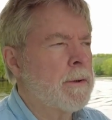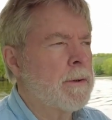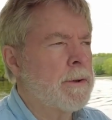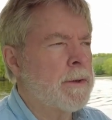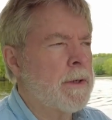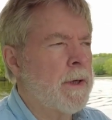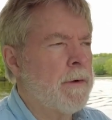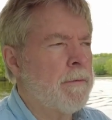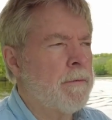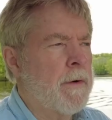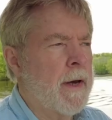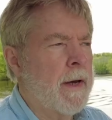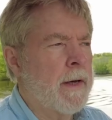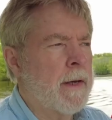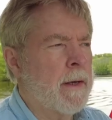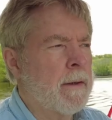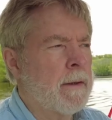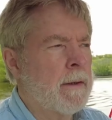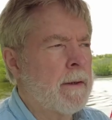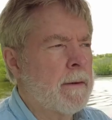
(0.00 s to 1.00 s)
see if I
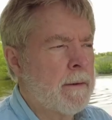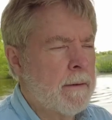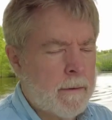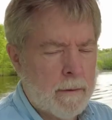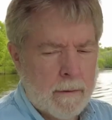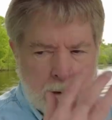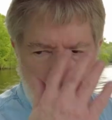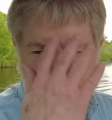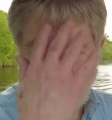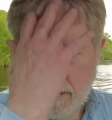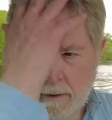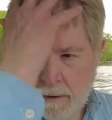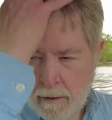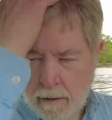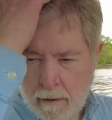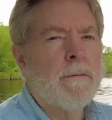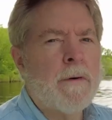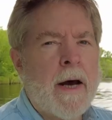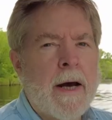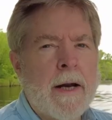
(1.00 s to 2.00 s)
can
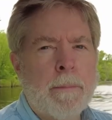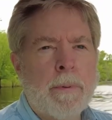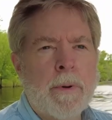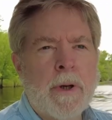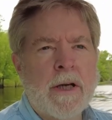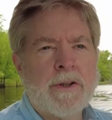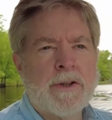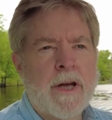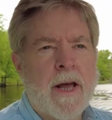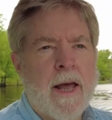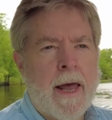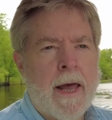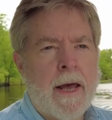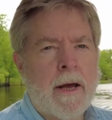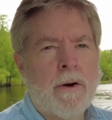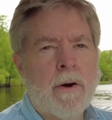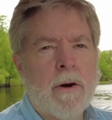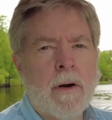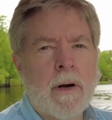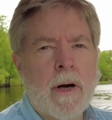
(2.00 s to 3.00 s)
find a place to
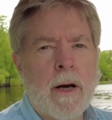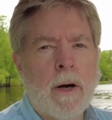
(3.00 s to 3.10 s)
anchor.